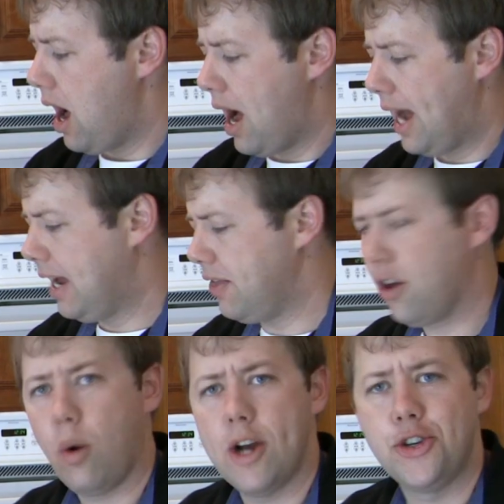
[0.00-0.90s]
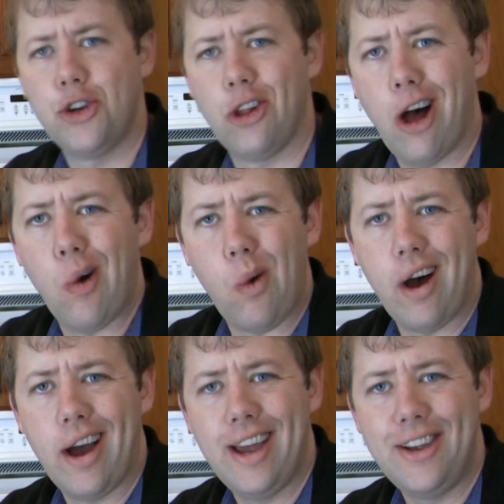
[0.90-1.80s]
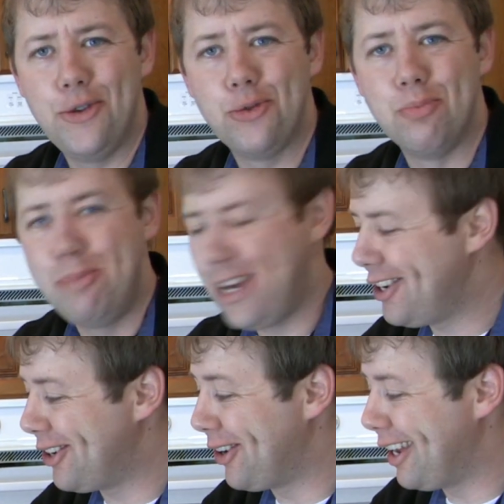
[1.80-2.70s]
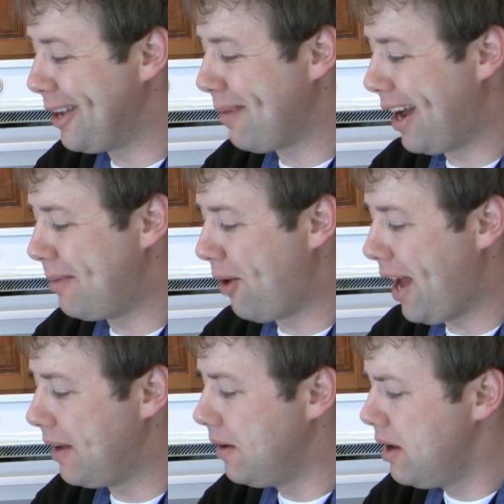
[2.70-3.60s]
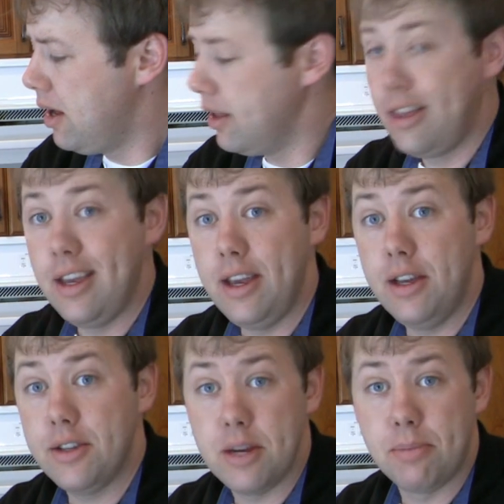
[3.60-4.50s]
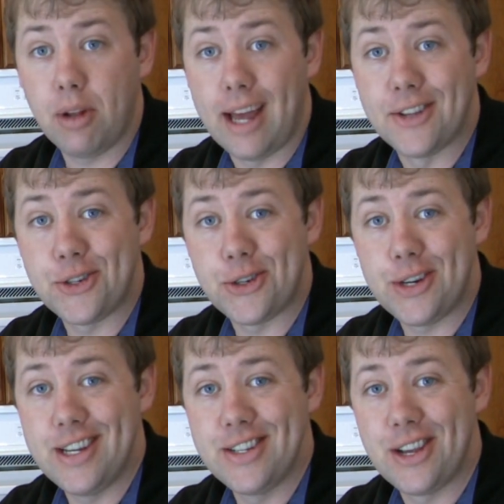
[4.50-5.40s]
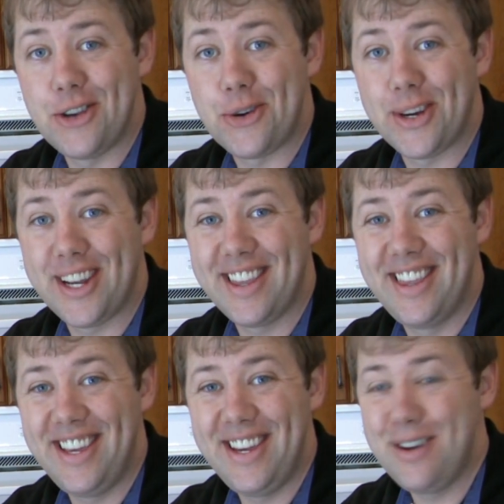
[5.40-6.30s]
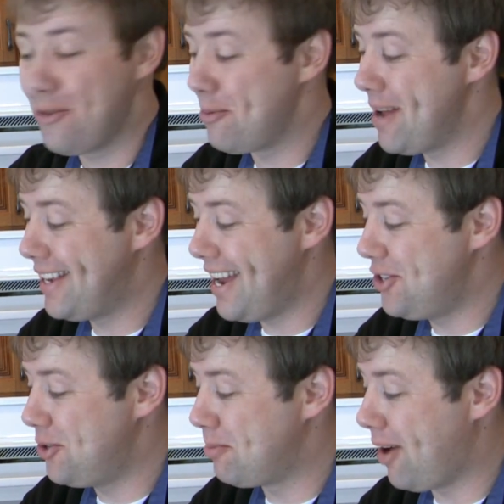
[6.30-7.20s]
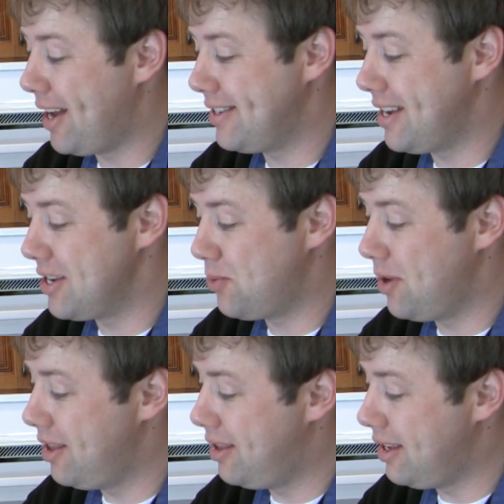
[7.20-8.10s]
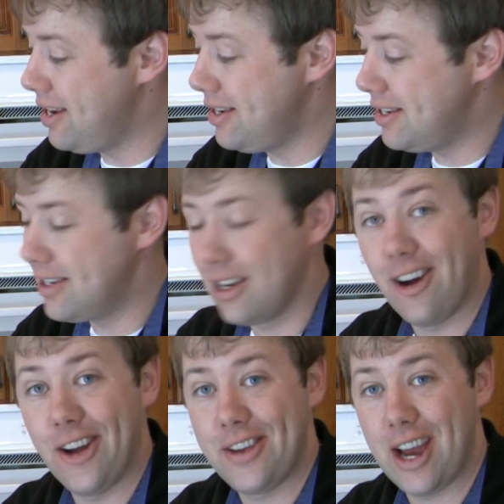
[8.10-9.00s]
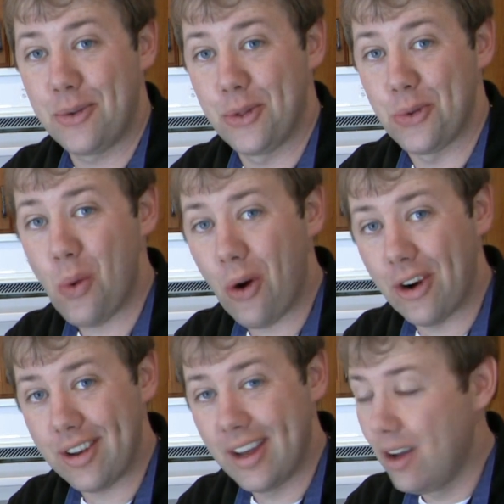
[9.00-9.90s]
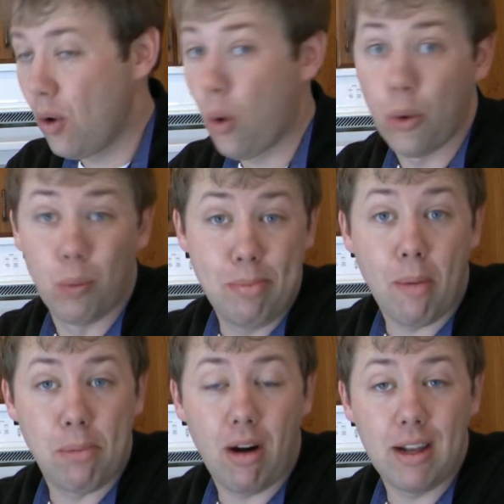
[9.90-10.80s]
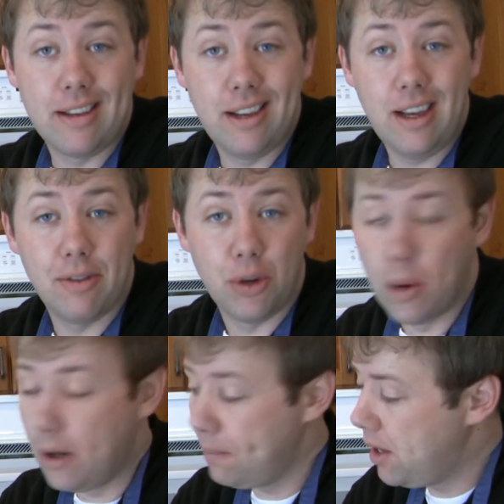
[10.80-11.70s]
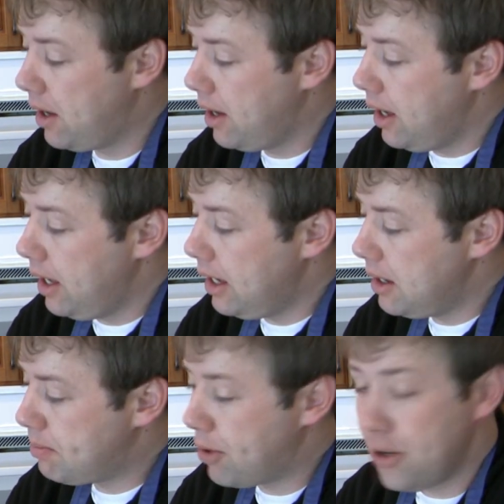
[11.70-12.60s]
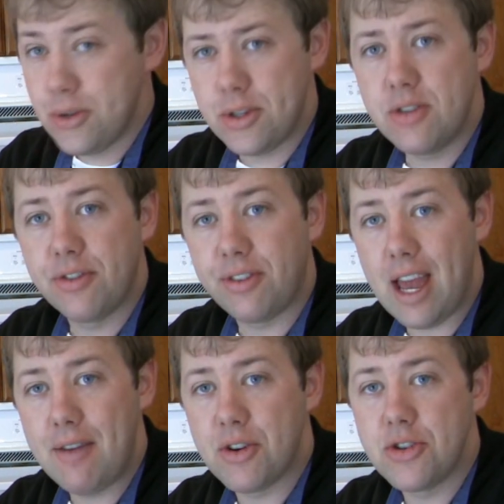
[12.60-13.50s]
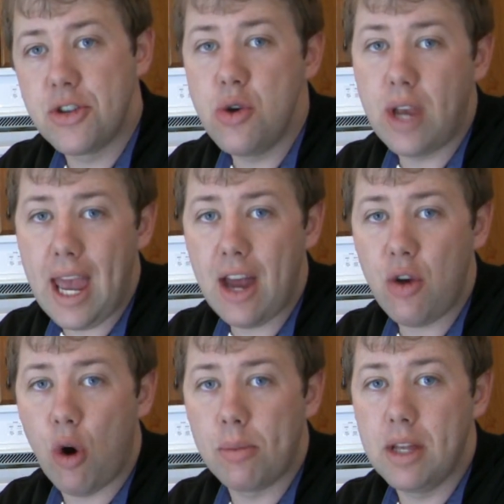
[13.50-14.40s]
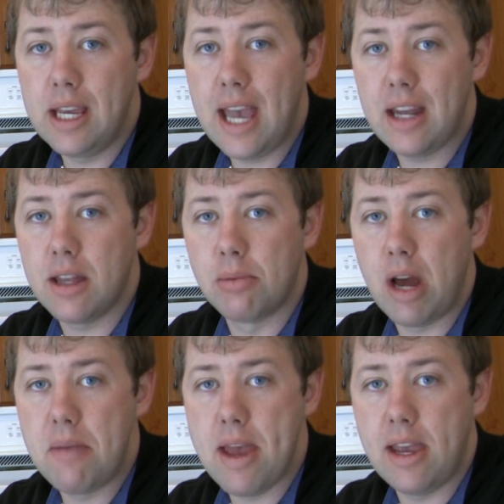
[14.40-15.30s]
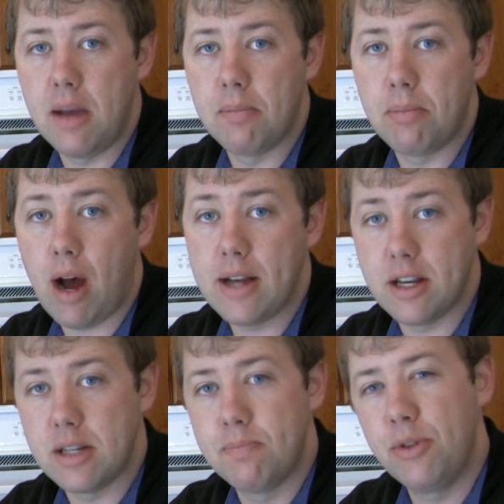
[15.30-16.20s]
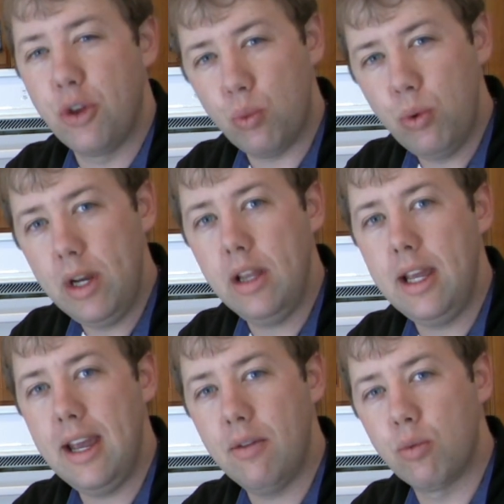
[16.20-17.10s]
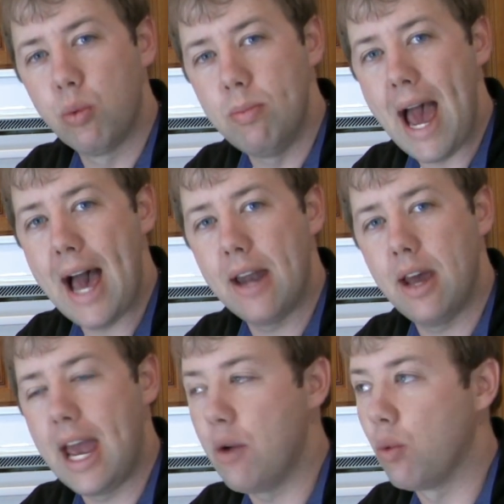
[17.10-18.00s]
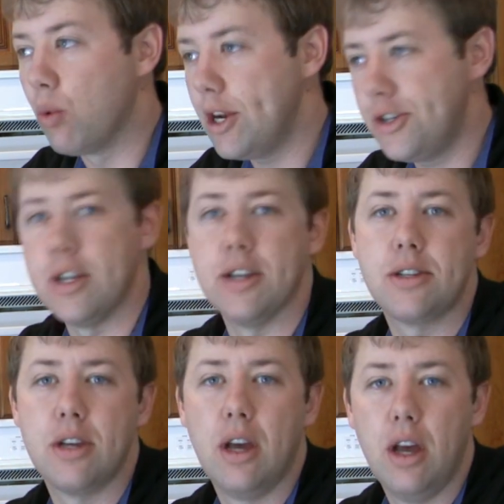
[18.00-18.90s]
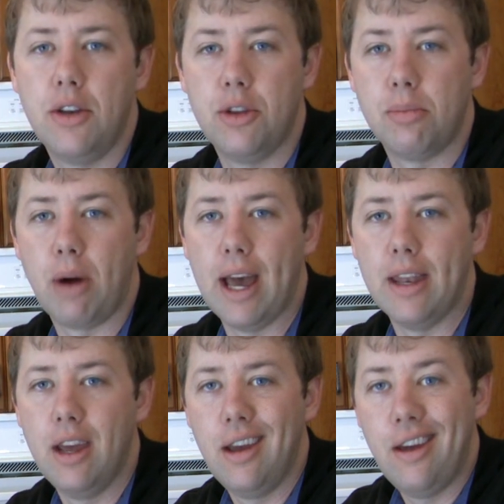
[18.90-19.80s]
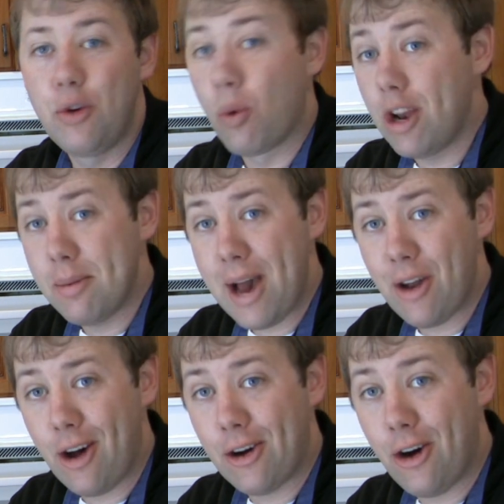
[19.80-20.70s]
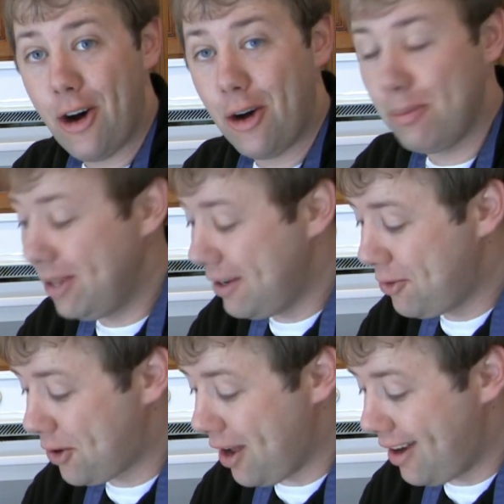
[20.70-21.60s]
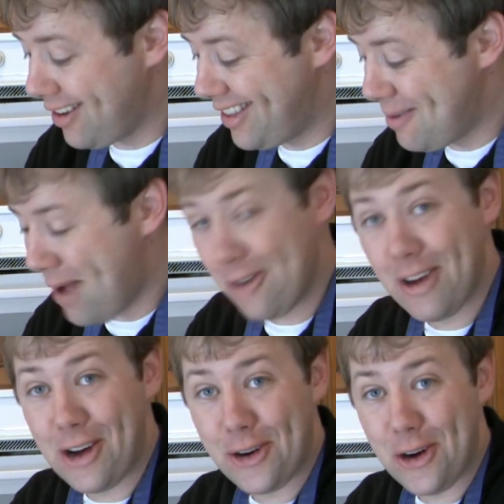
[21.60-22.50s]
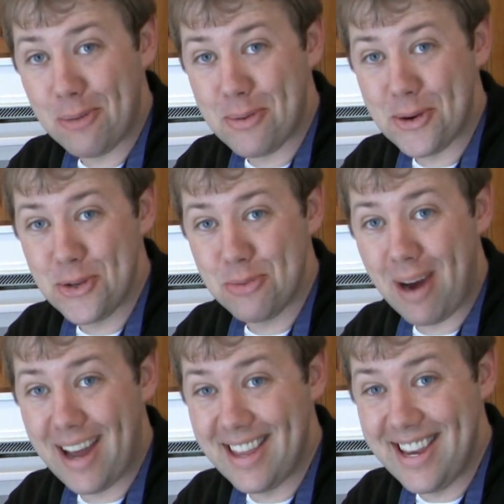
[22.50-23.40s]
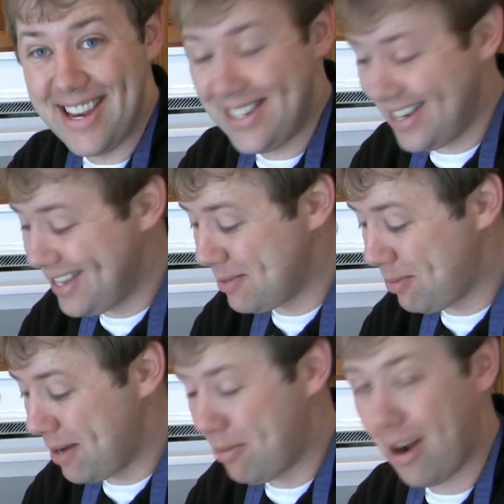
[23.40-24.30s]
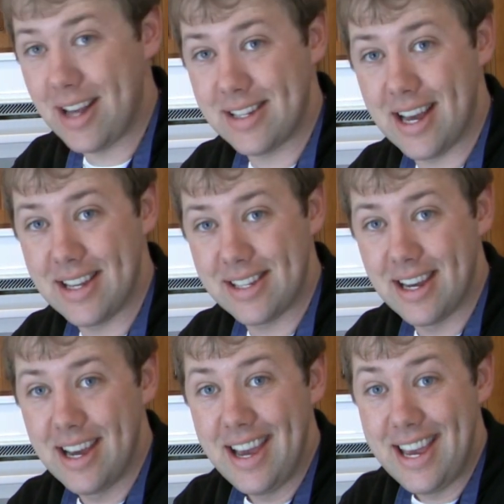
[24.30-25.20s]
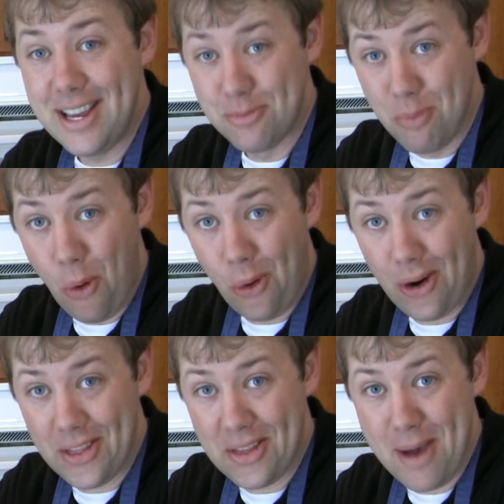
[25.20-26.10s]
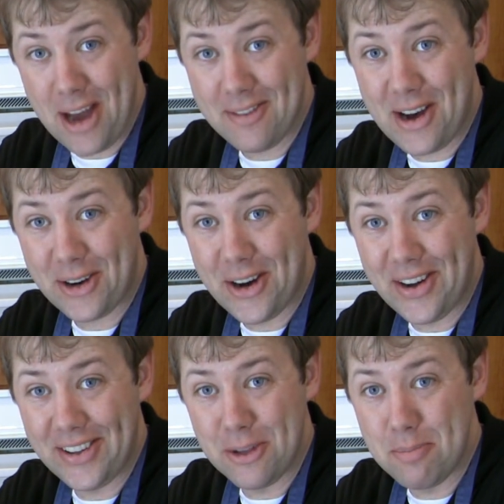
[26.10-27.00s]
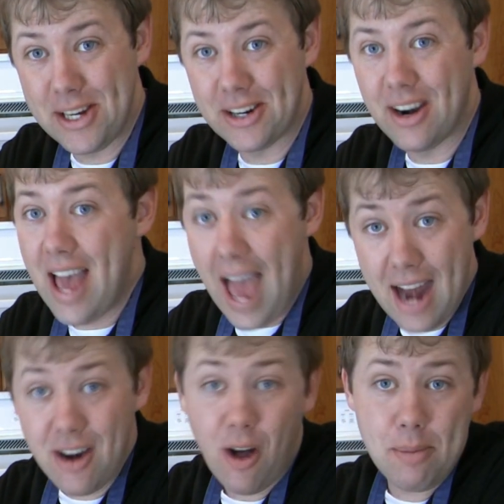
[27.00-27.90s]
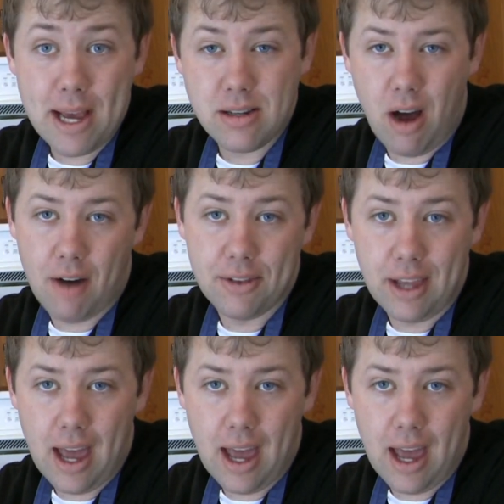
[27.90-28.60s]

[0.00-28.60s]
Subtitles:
I get the question a lot, why I use beer in my bread. The simple answer is that during the fermentation process, when the yeast is in contact with the wort, or barley tea if you will, it produces flavors you can't normally get in the bread making process, but that really add a richness to the bread. If you're worried about alcohol, believe it or not, the amount of alcohol produced by the yeast in this bread process is more than the amount of alcohol in the beer, and it all bakes off in the